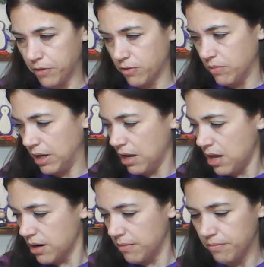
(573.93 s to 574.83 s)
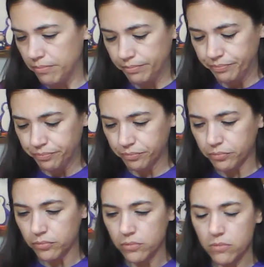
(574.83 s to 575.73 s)
is when I got them.
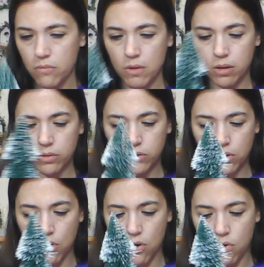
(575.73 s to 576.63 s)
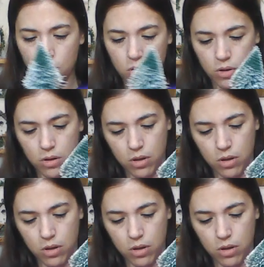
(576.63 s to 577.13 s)
So